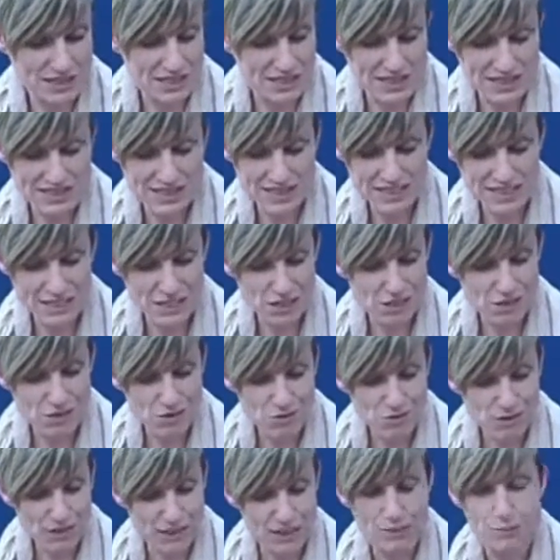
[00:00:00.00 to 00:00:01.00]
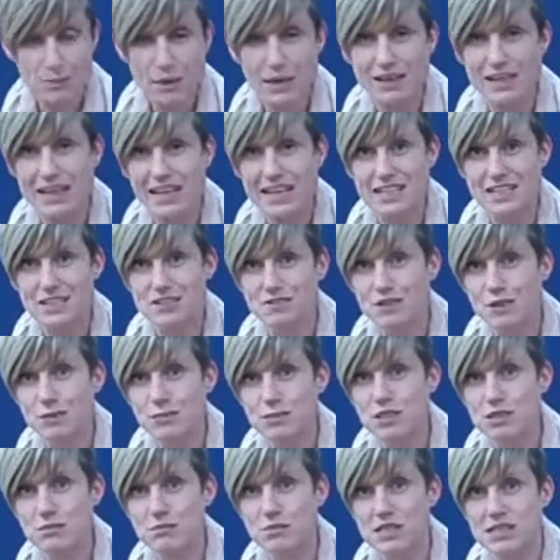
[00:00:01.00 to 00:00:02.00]
and it says a lot really about an age of
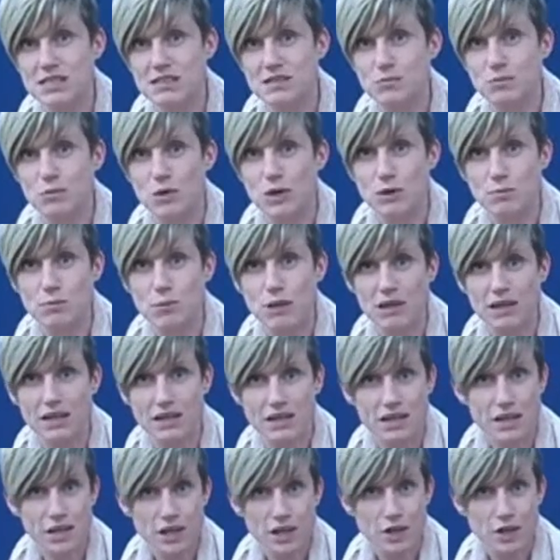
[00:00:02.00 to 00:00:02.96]
optimism whereby